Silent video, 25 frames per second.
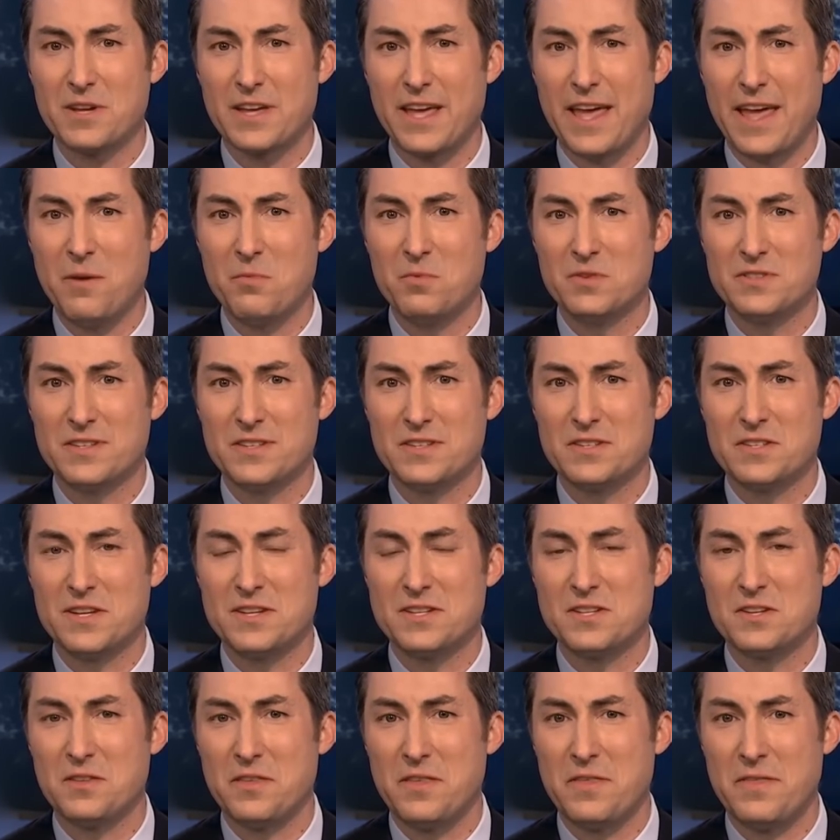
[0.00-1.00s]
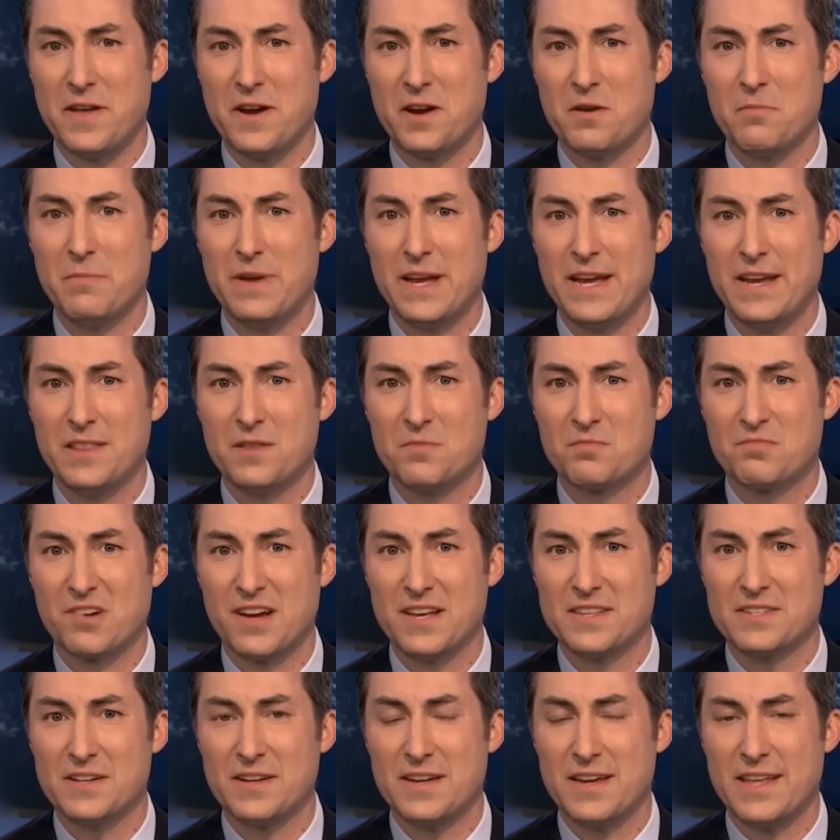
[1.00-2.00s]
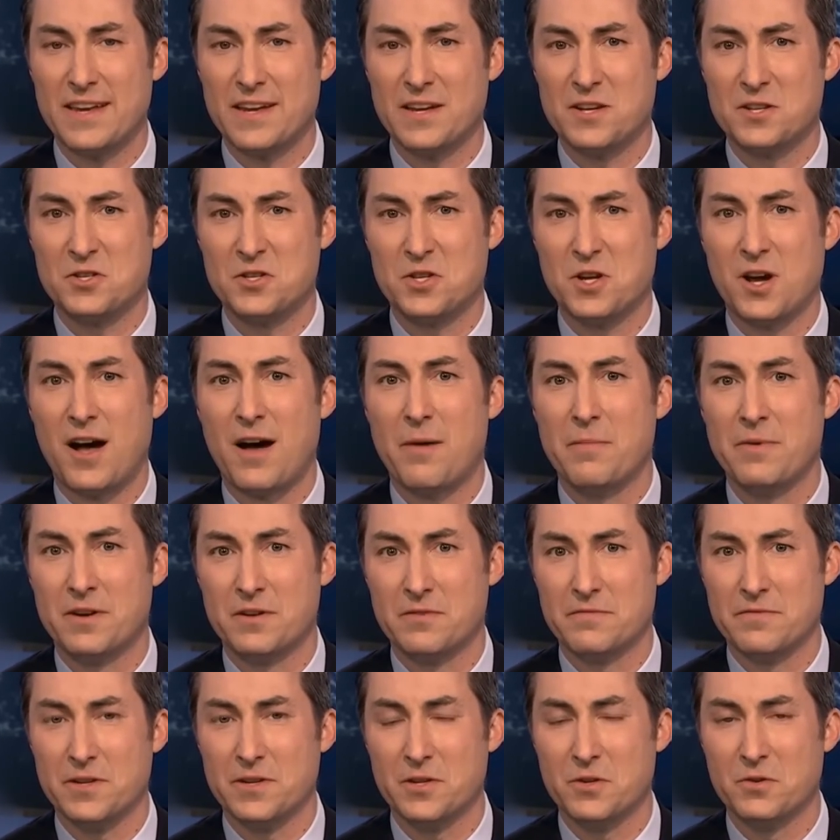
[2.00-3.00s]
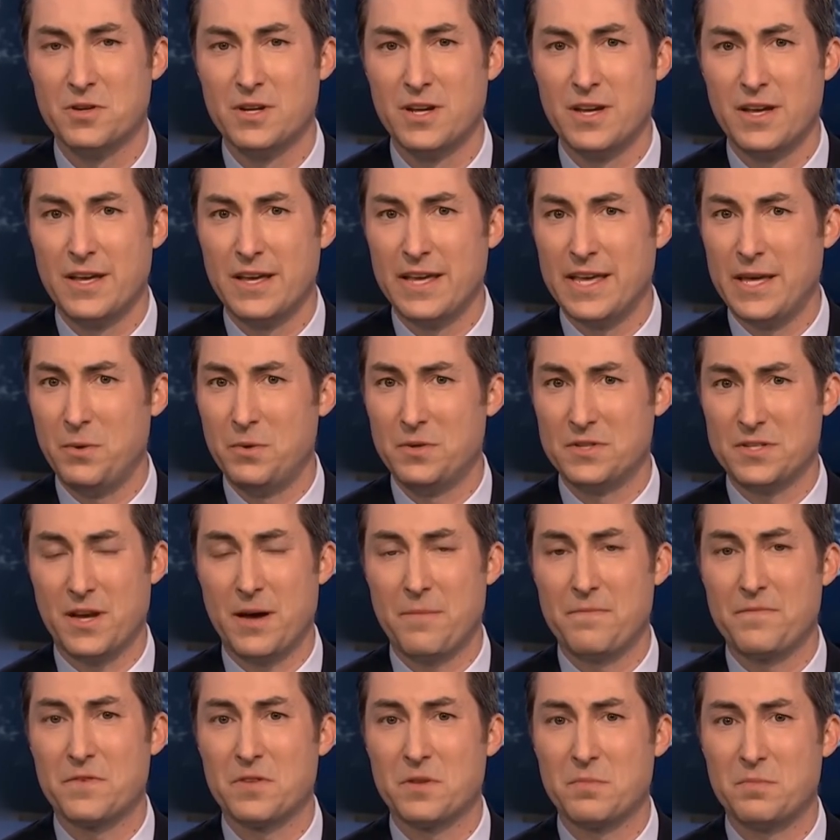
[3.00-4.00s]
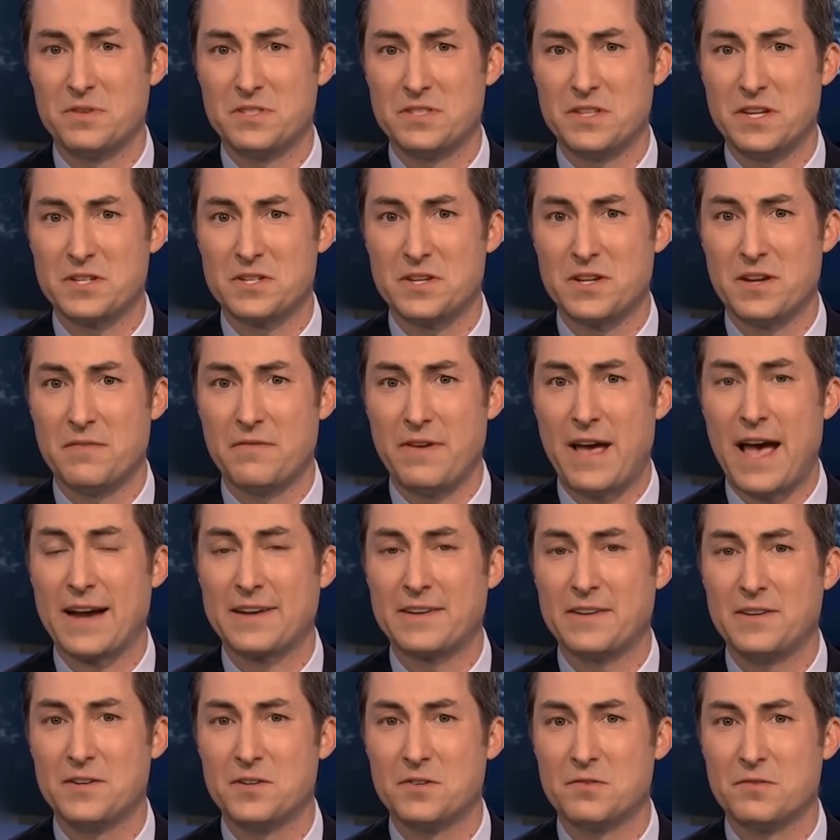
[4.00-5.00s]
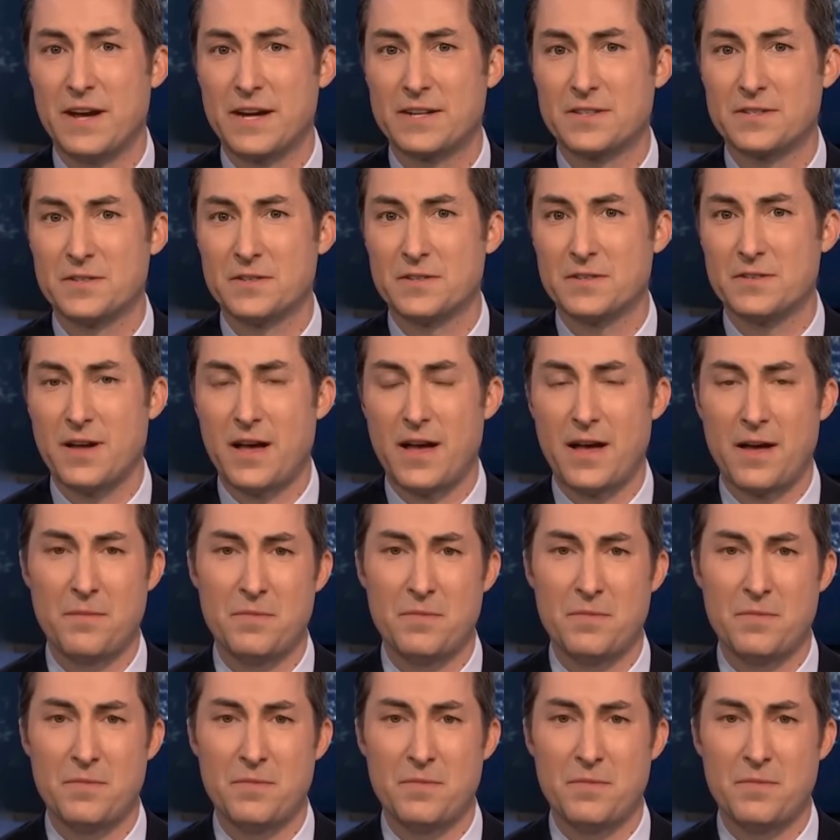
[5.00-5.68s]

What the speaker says: McCabe was essentially there meeting the president in a job interview. He was up for the position of acting director.